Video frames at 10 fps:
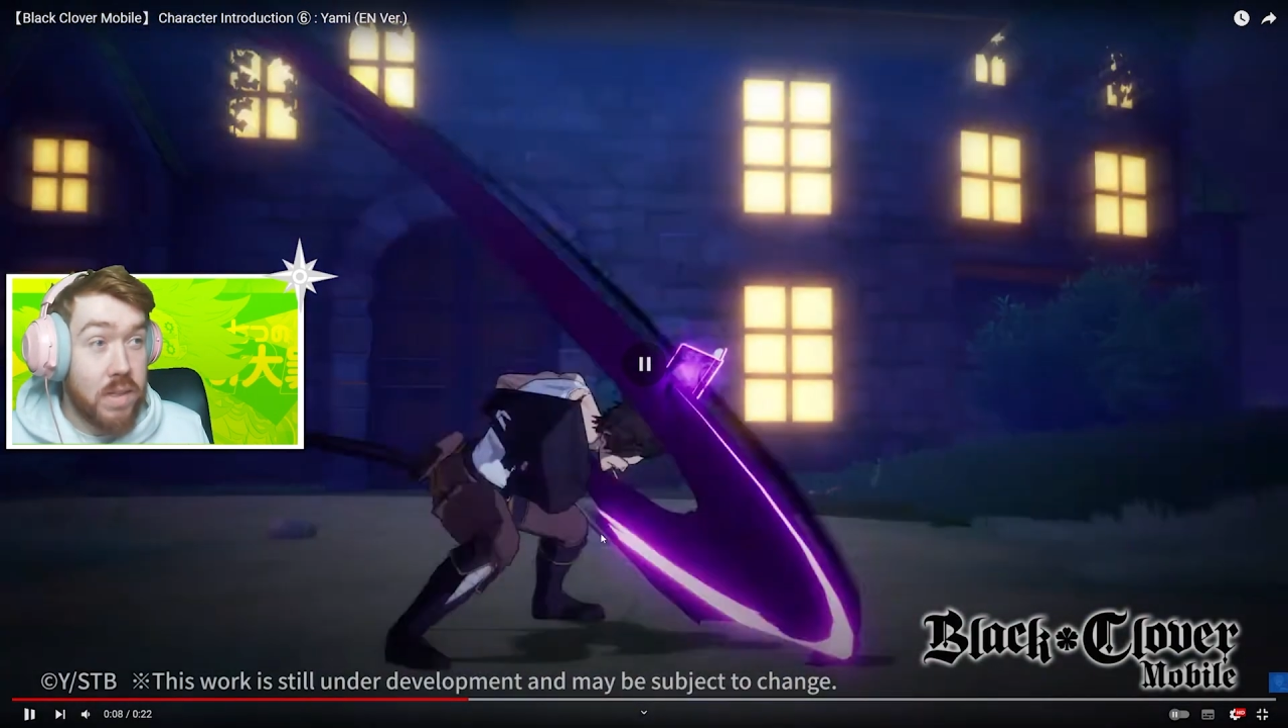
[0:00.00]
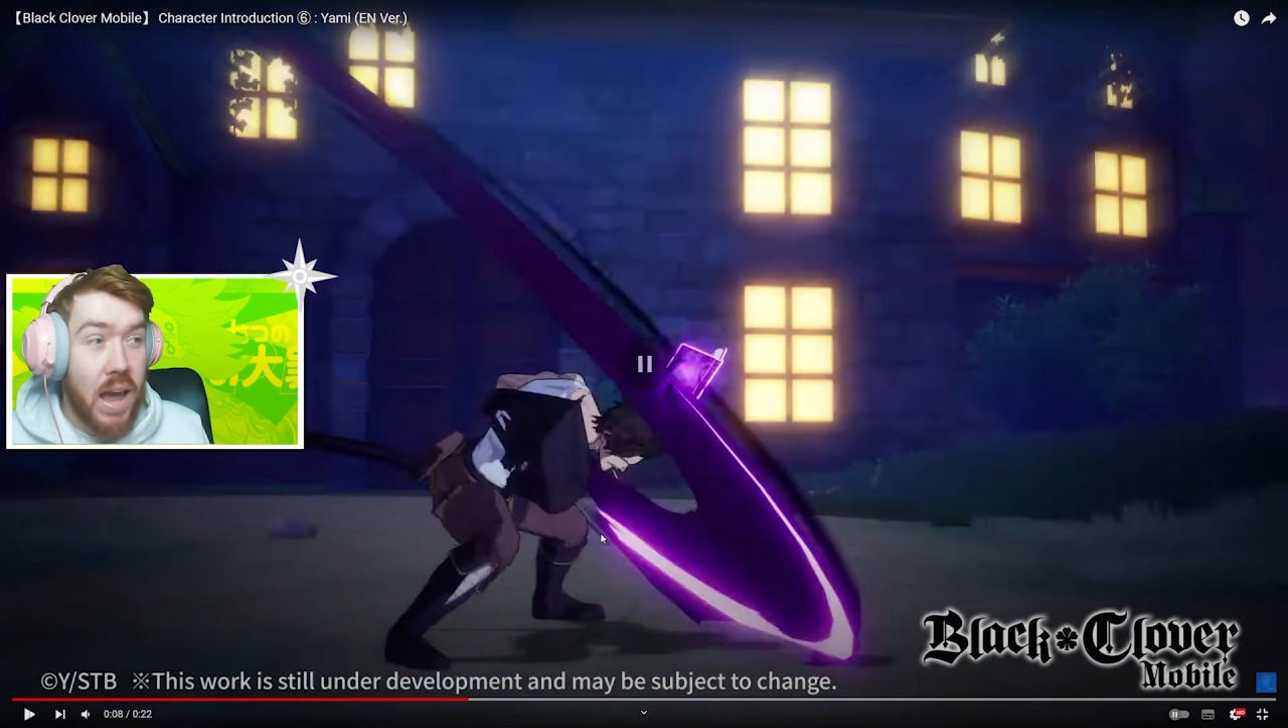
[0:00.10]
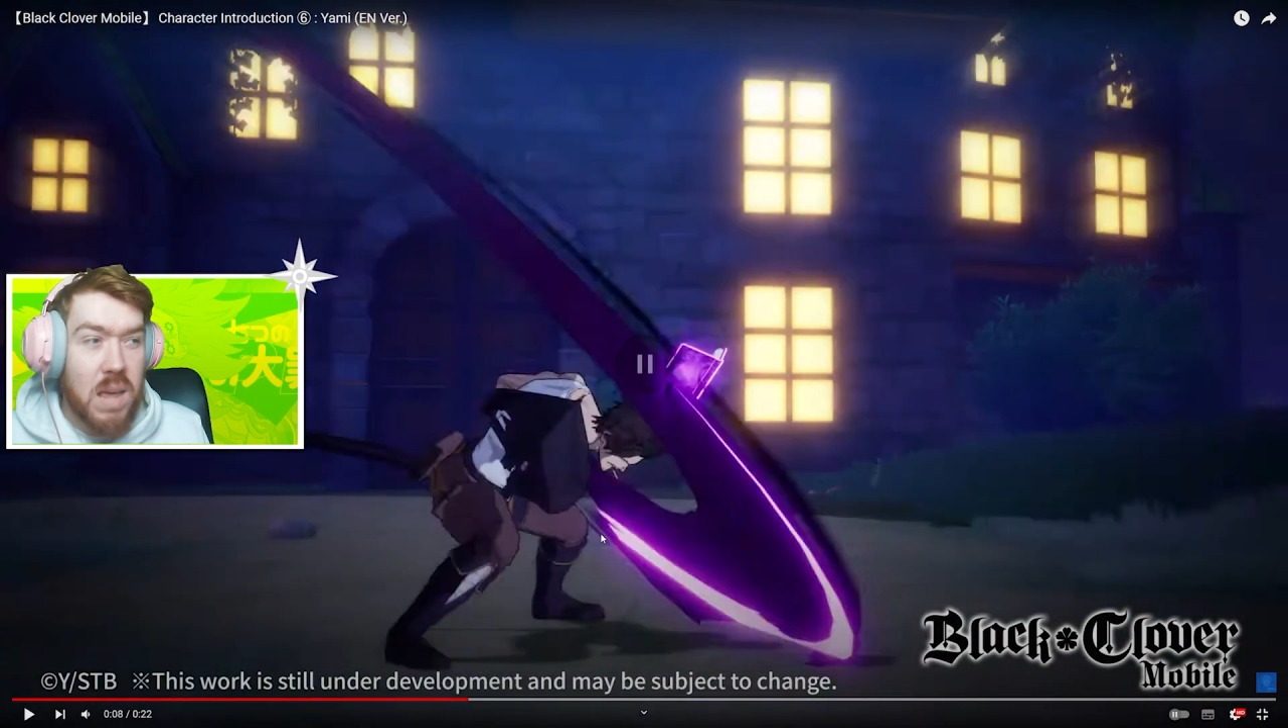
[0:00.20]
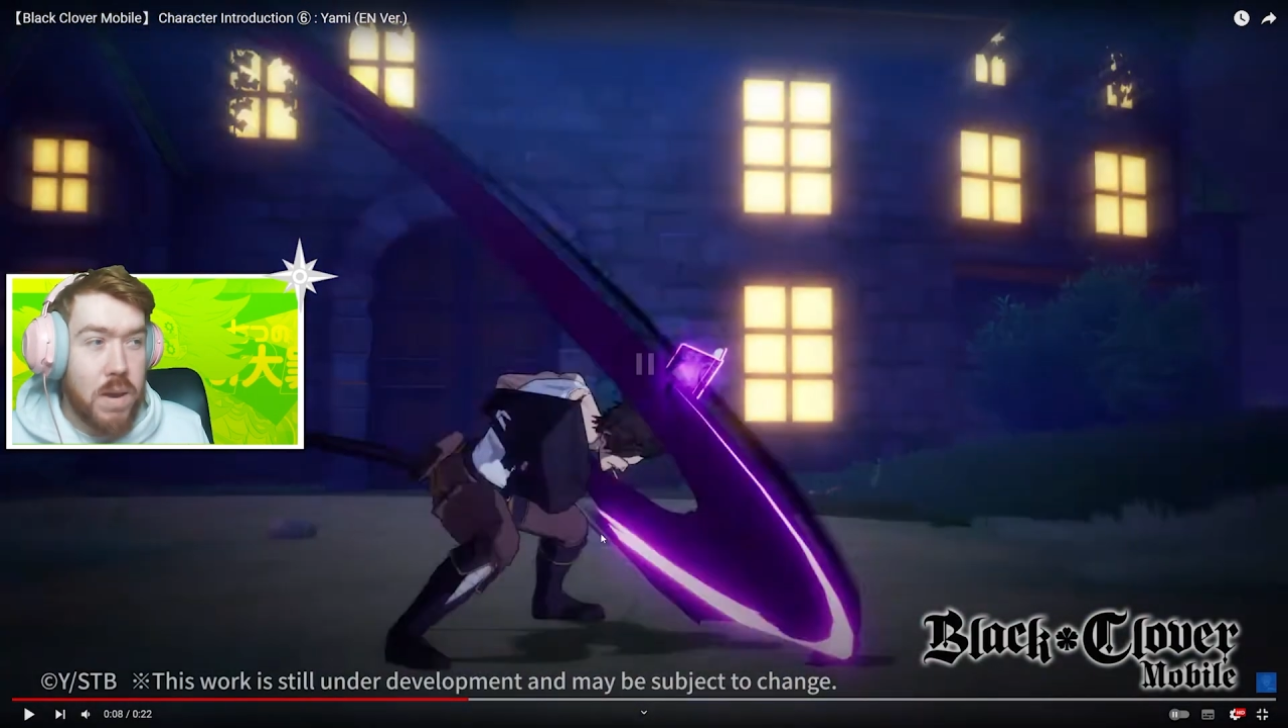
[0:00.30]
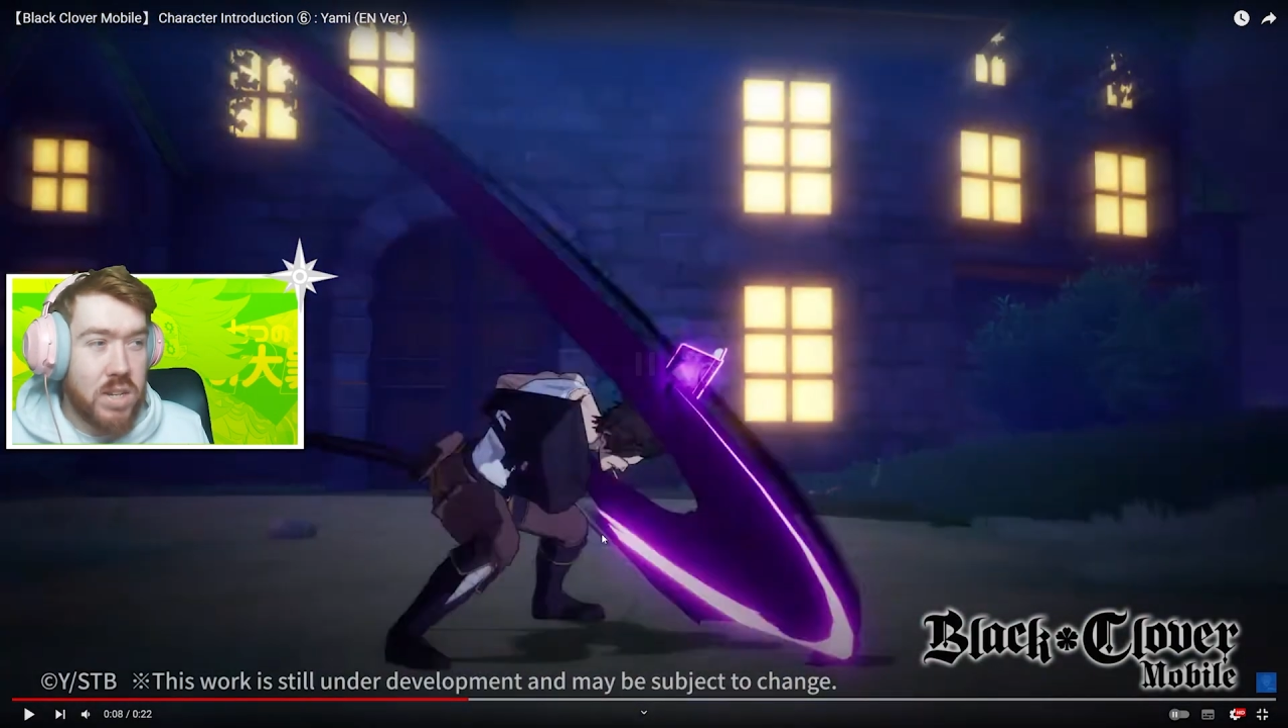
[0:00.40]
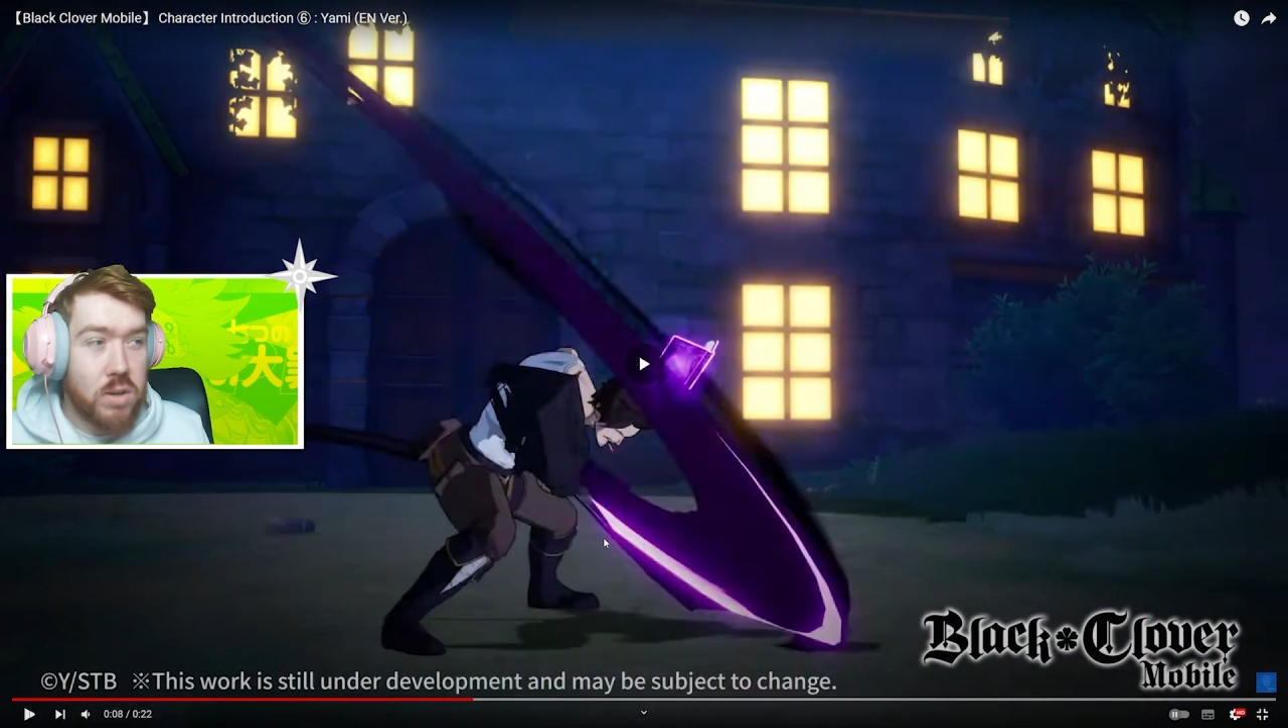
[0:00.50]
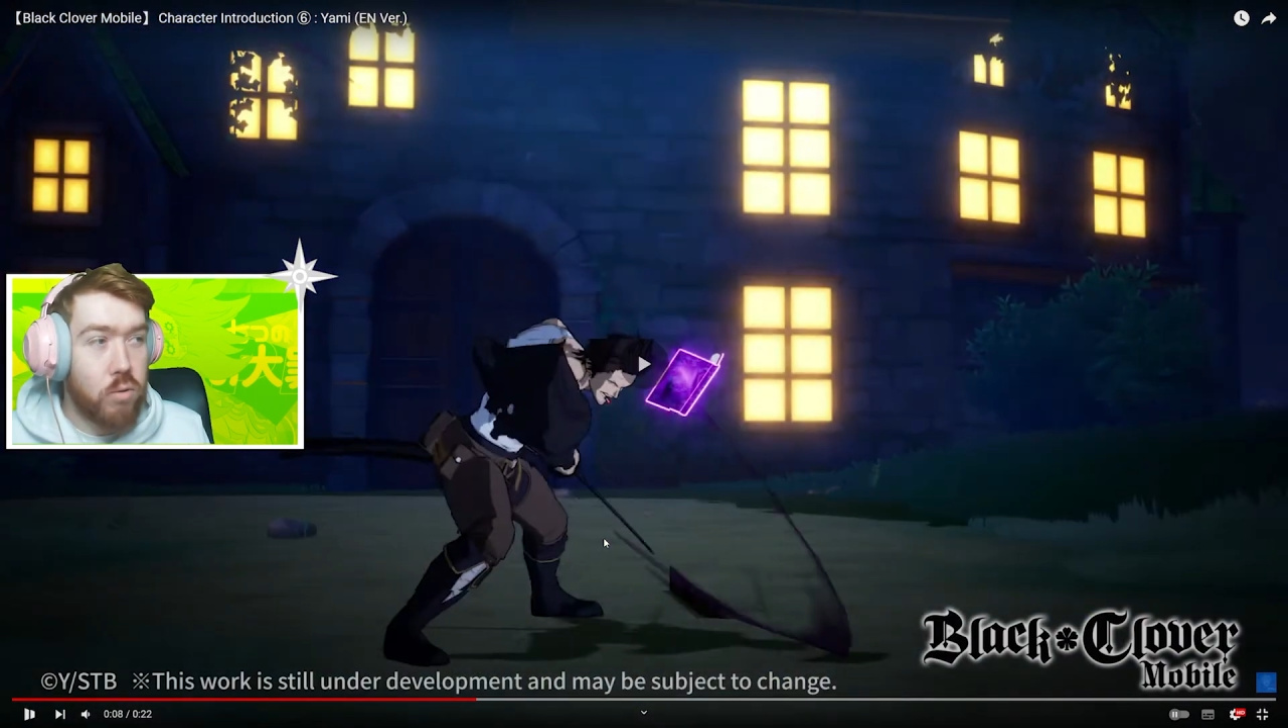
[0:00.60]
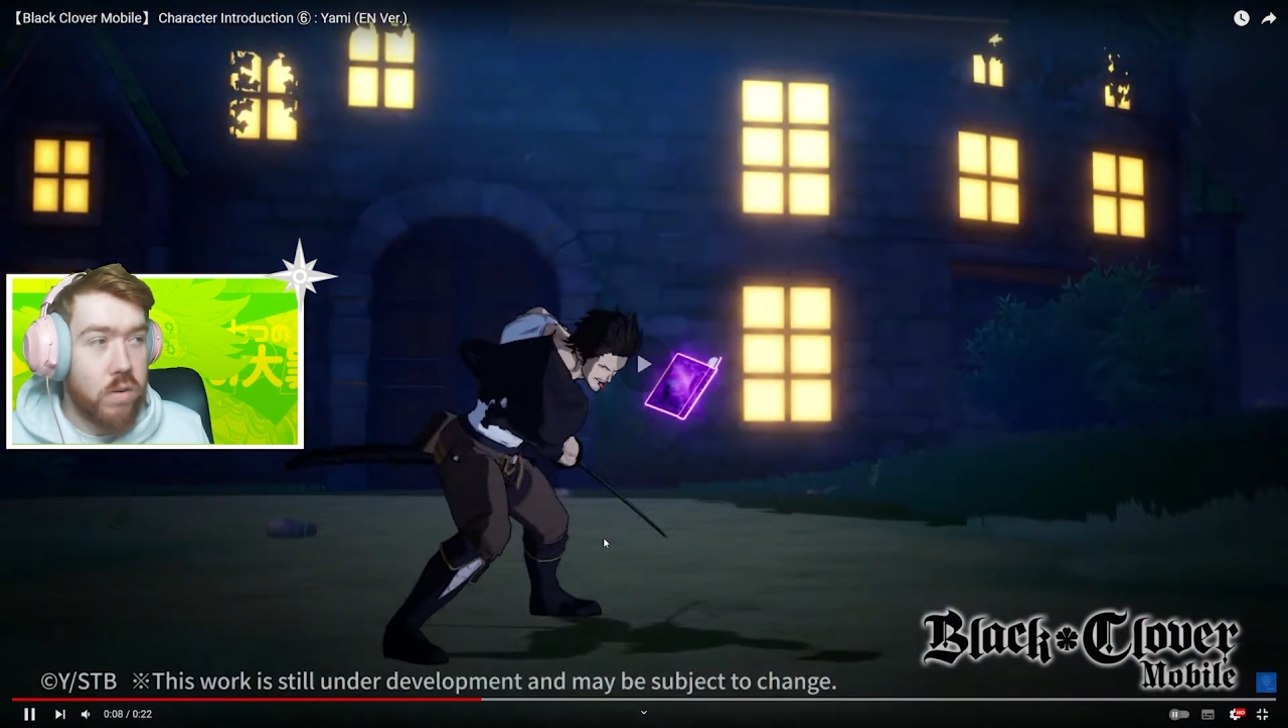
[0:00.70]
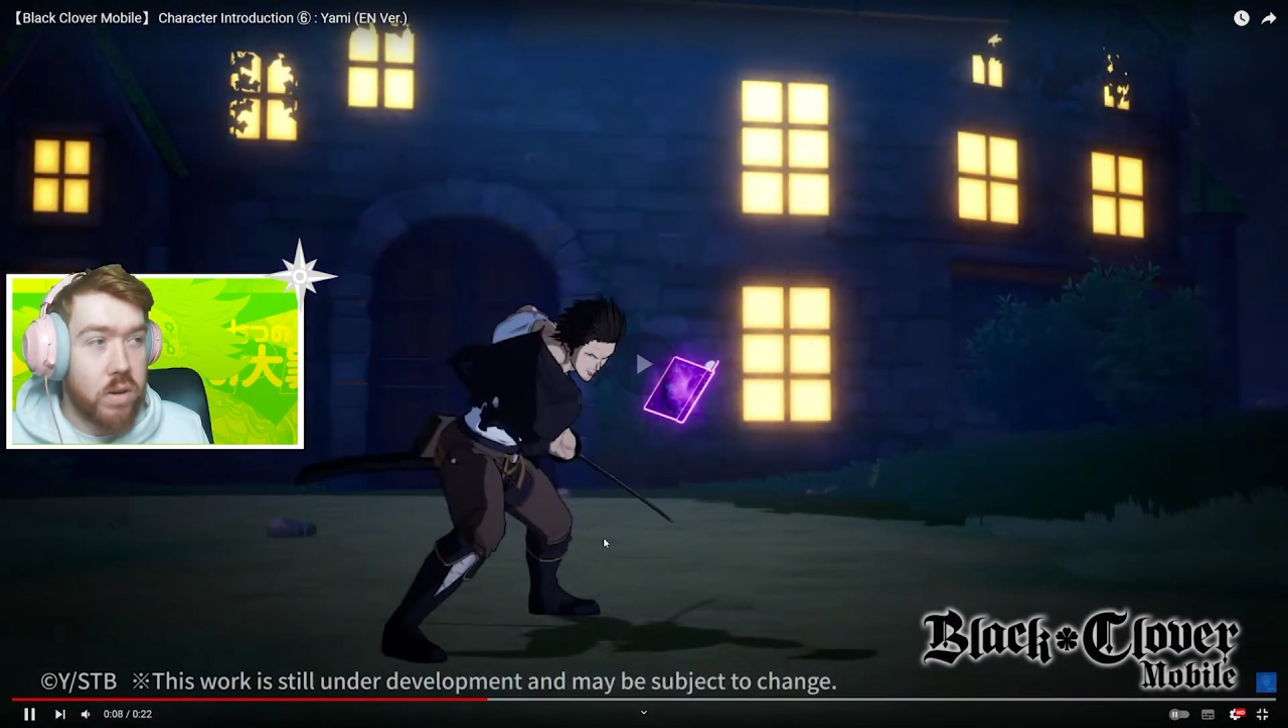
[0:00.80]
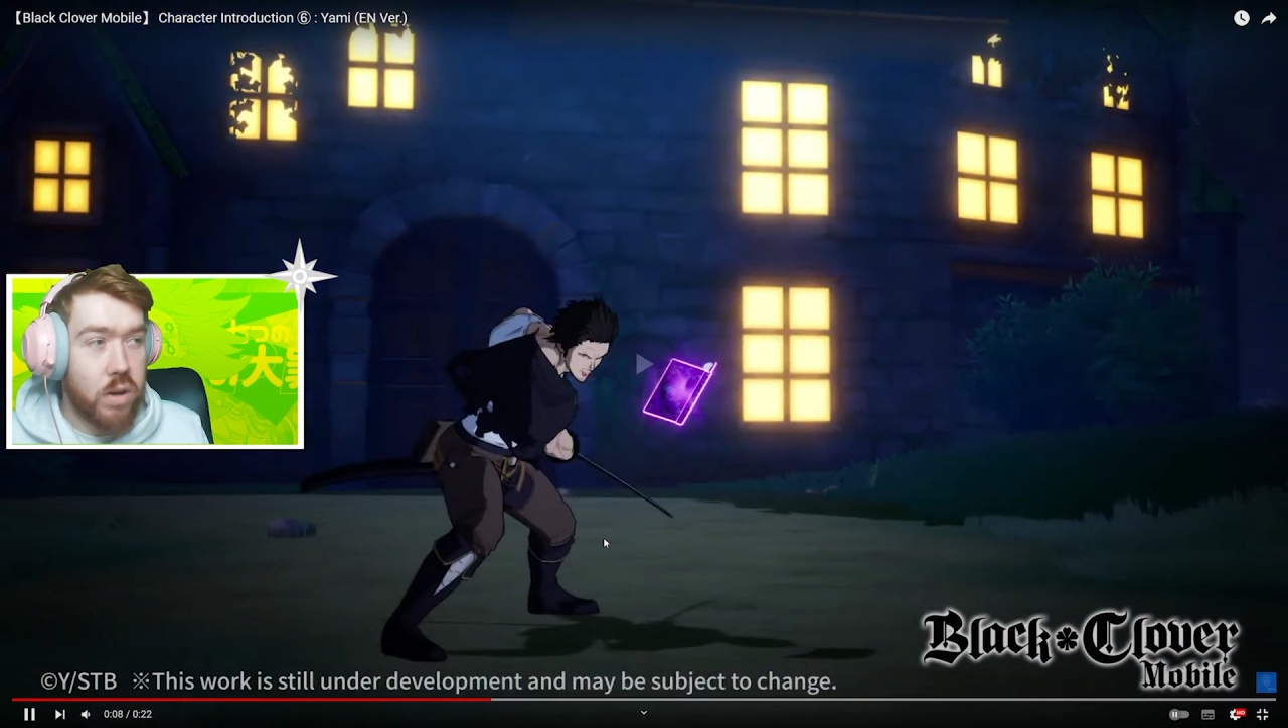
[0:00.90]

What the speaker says: the animation is really, really